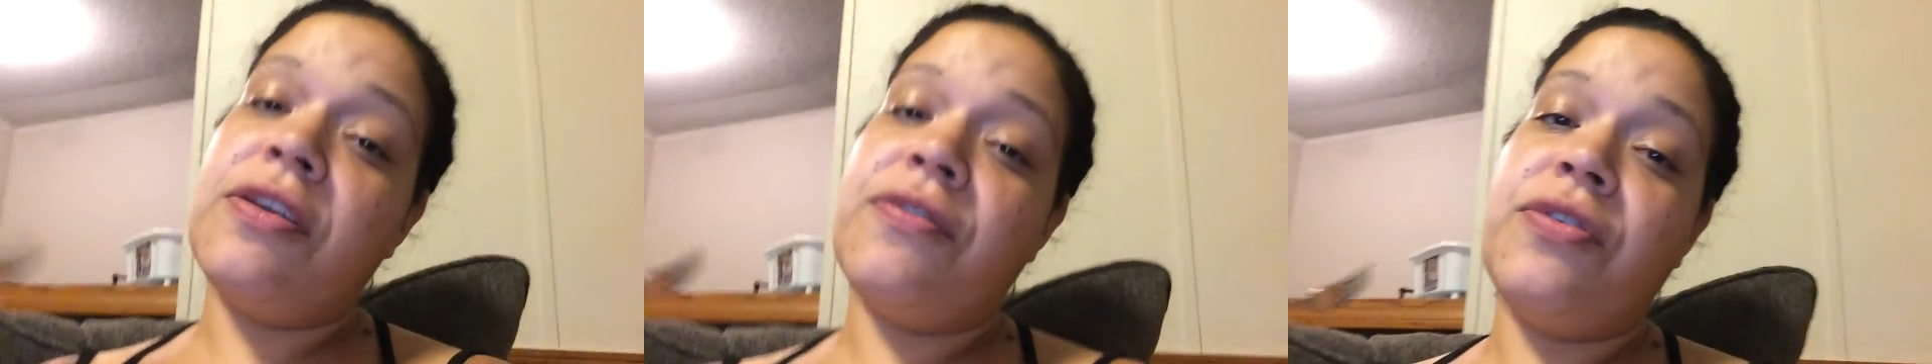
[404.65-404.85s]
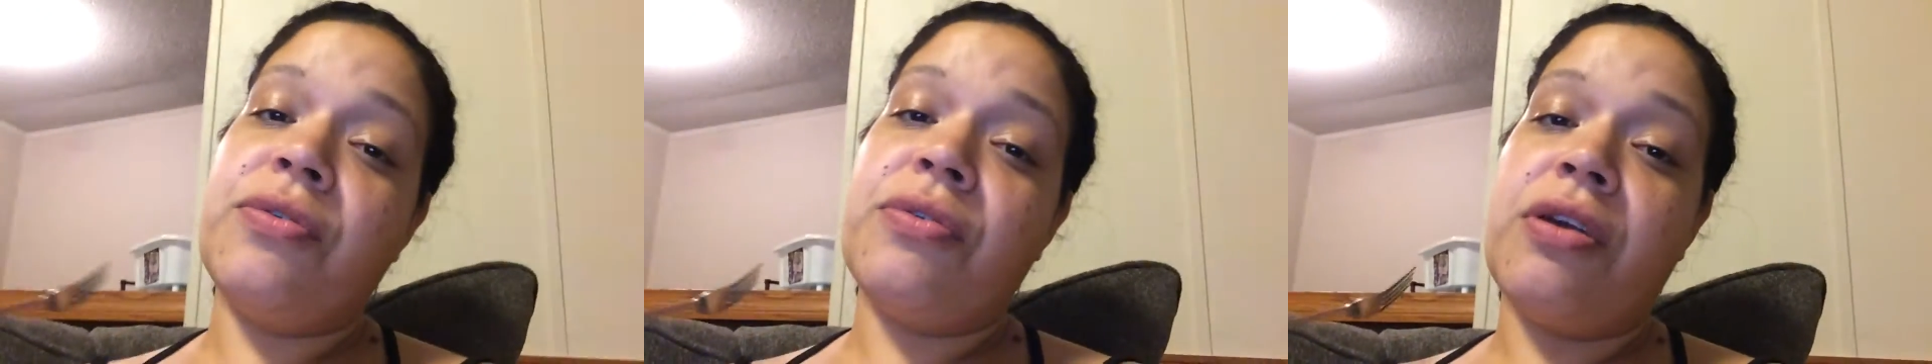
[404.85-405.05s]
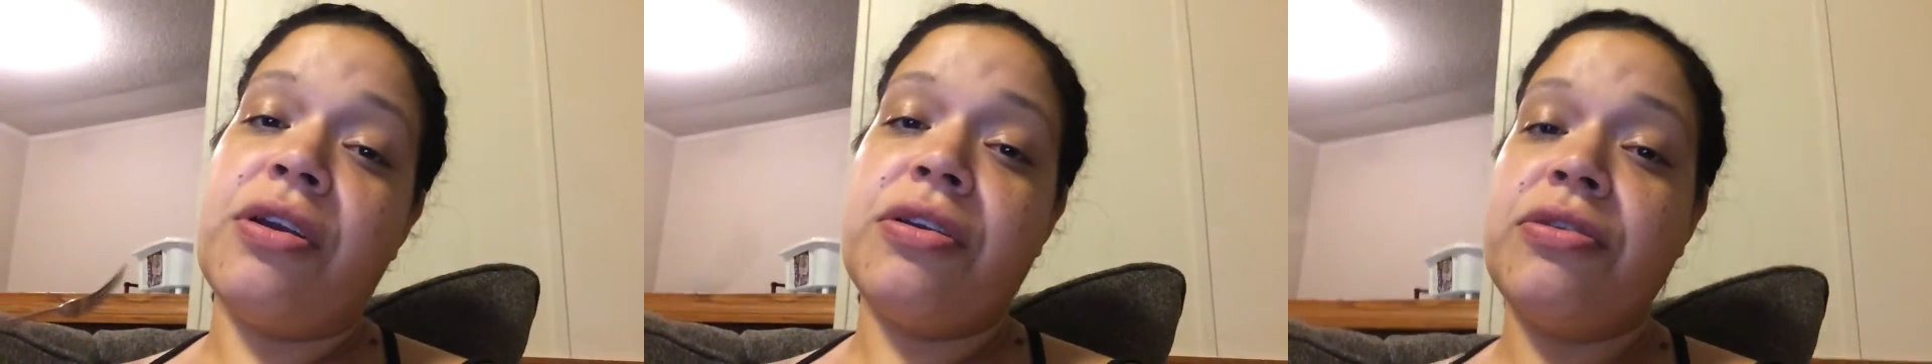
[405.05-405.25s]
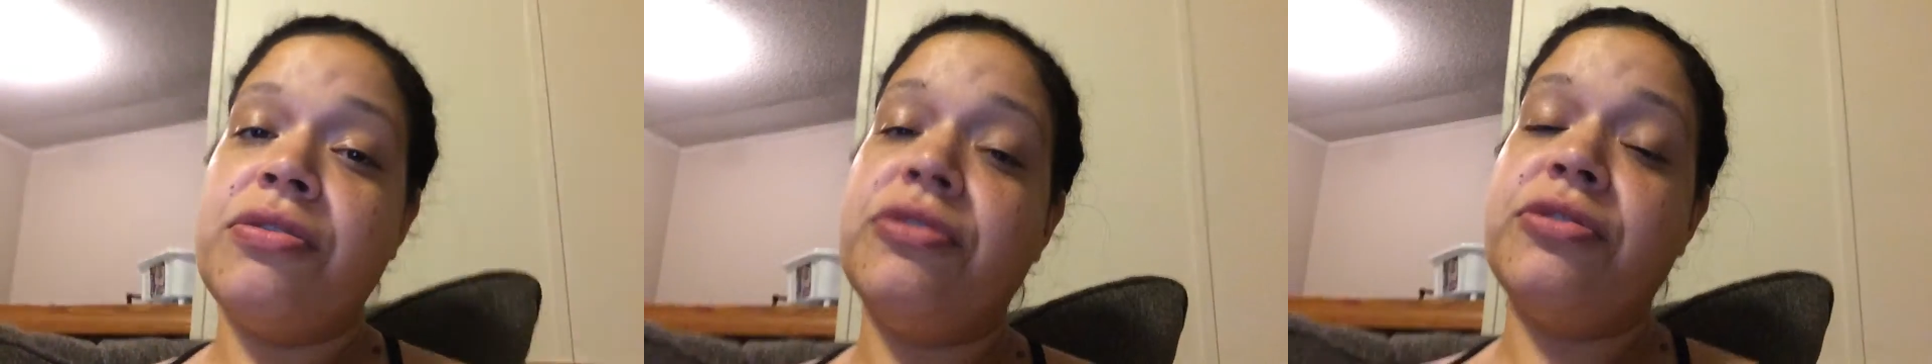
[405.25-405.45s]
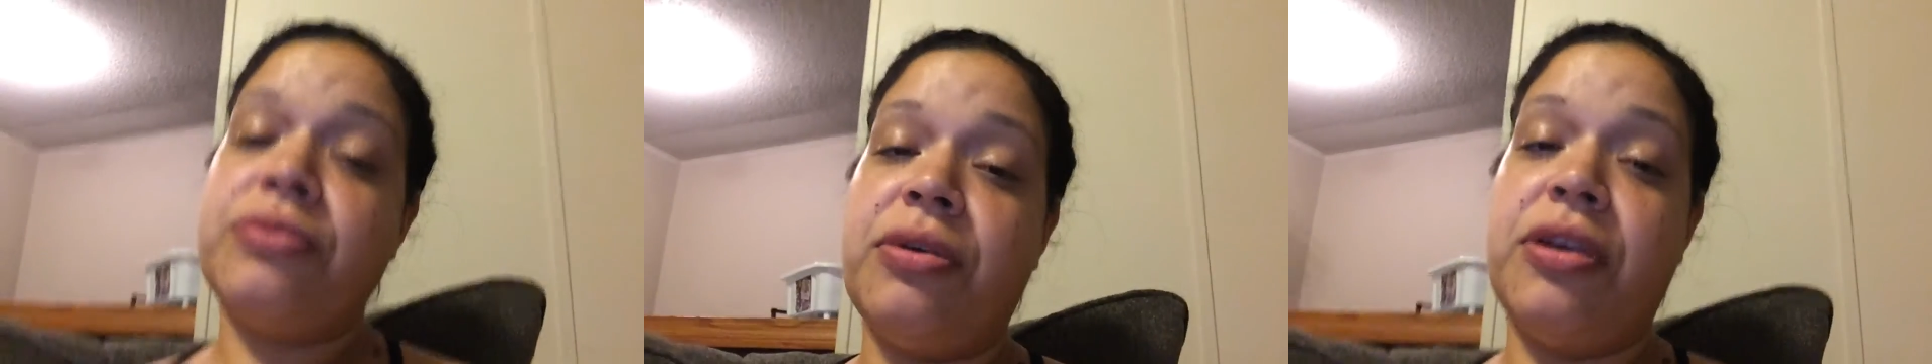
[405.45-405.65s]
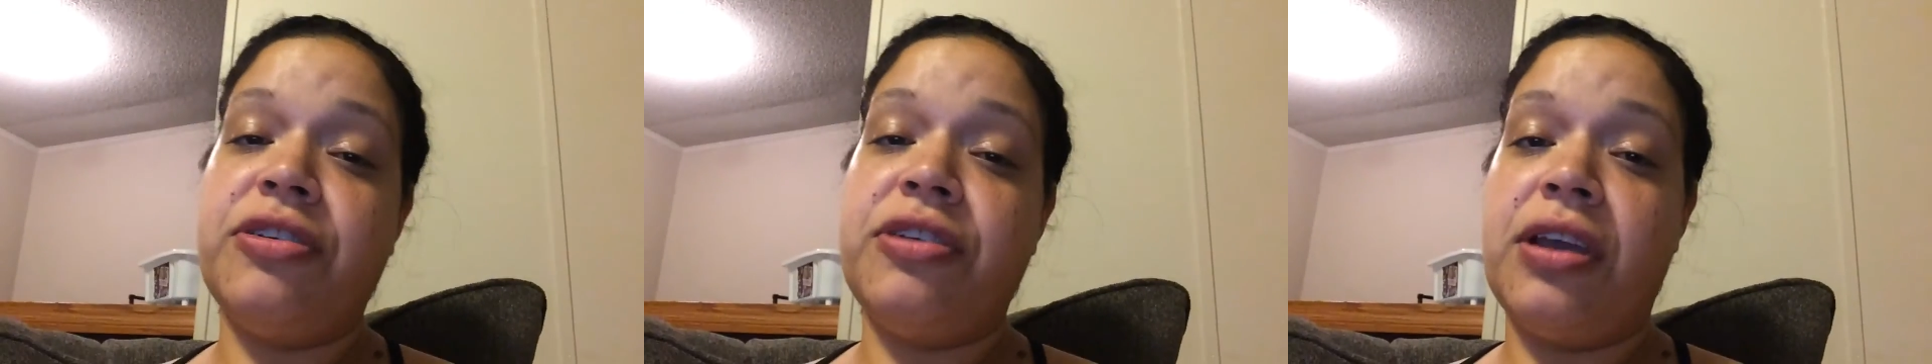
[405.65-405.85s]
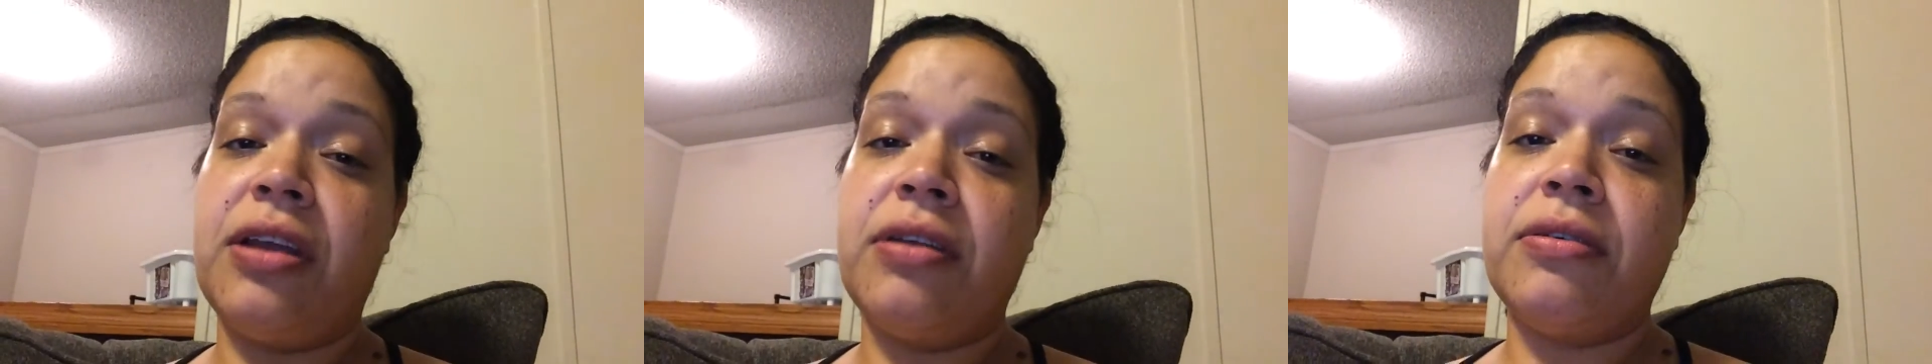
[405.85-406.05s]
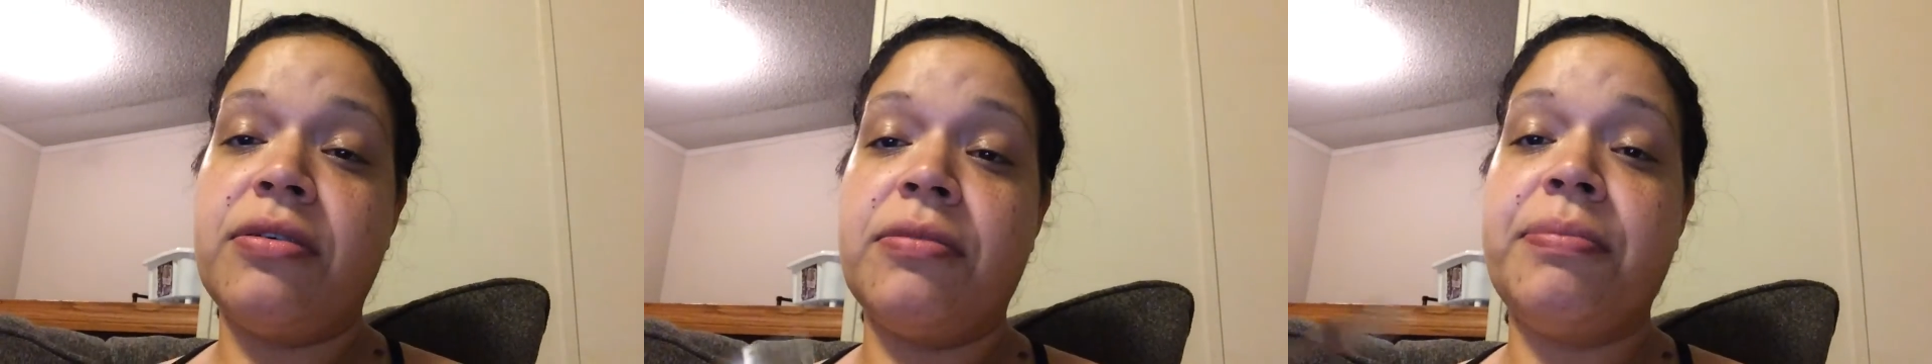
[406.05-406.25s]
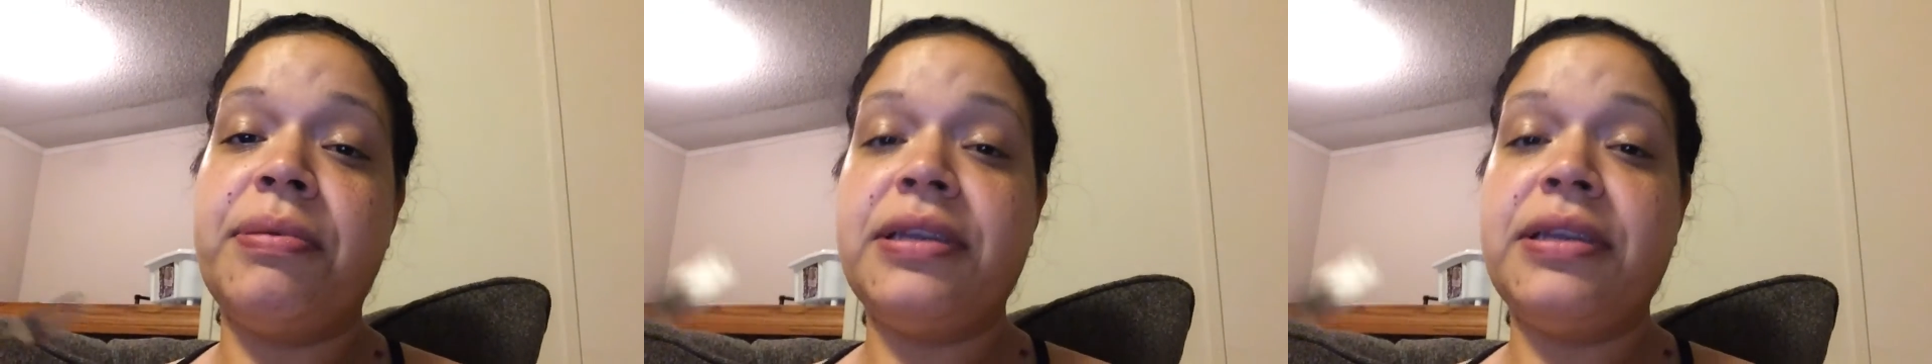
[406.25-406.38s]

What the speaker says: If you are new to our channel,